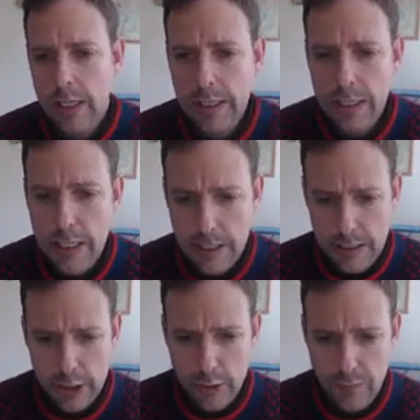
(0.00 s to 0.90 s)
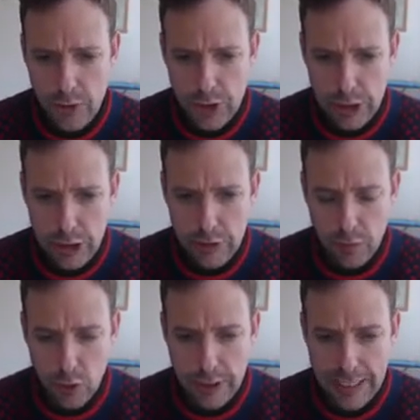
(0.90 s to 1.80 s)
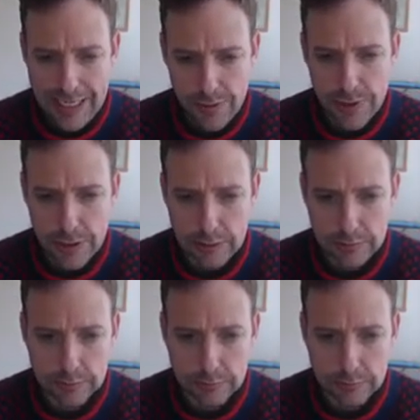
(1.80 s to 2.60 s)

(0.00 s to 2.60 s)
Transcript: Okay, and then conversely, you've got the housing.